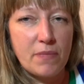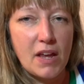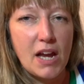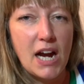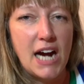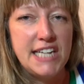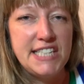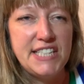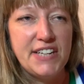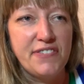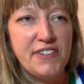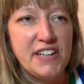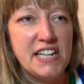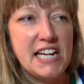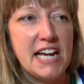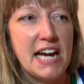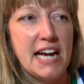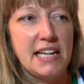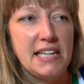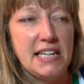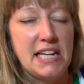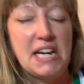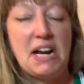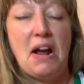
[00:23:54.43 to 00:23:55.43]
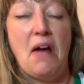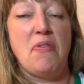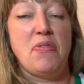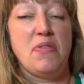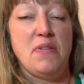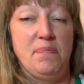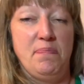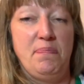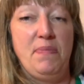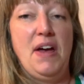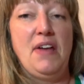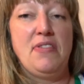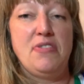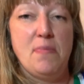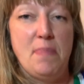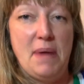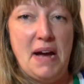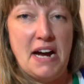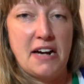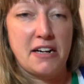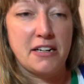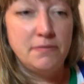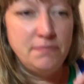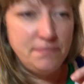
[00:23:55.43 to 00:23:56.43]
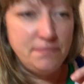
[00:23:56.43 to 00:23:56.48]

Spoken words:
I definitely get, like, at the back